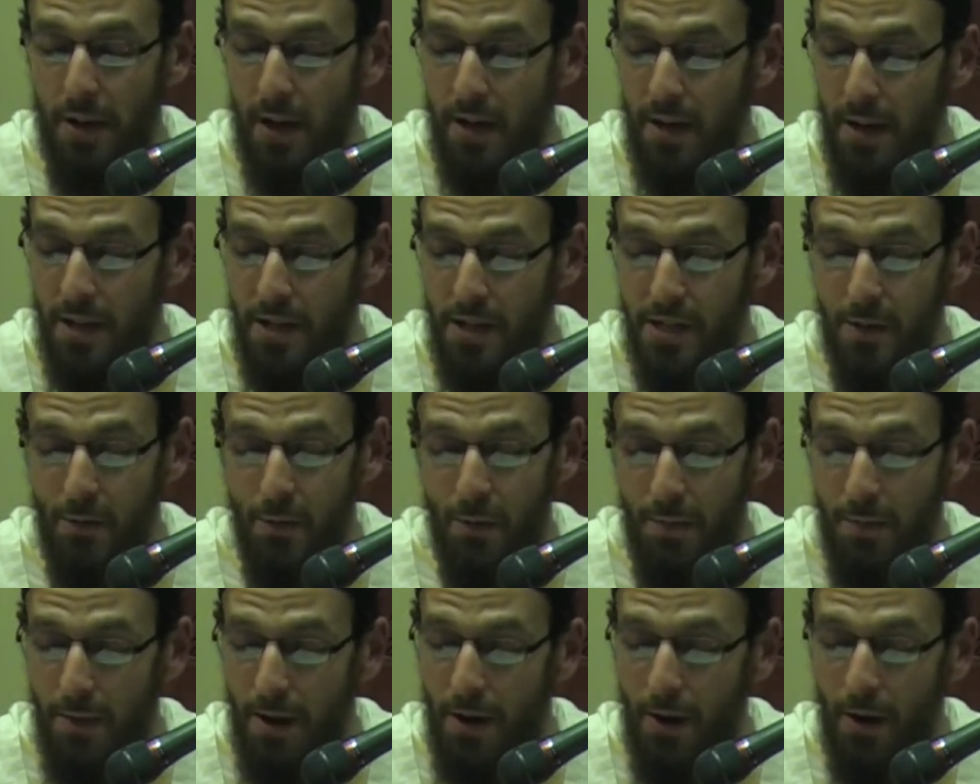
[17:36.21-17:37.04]
connection
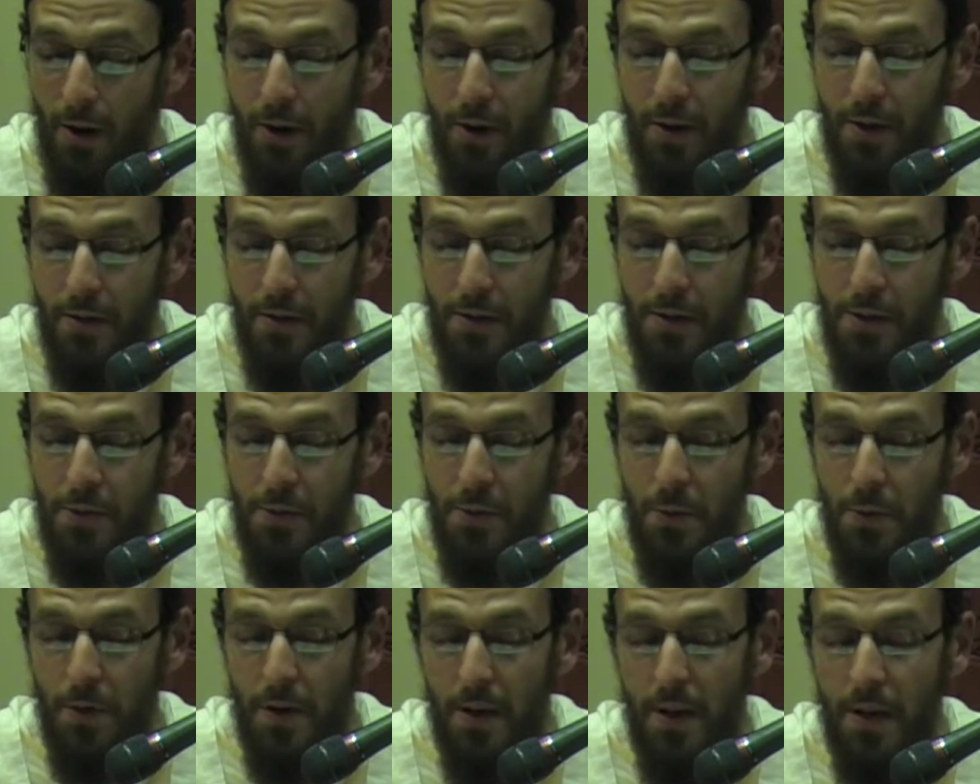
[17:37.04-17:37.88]
with my heart in this
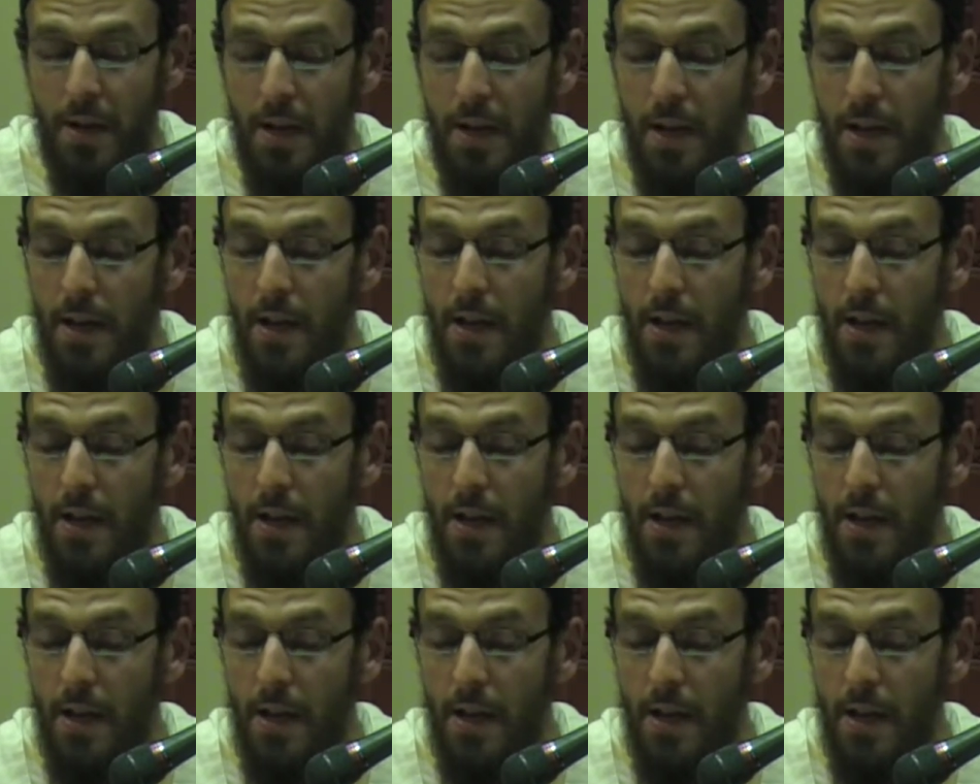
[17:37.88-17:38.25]
surah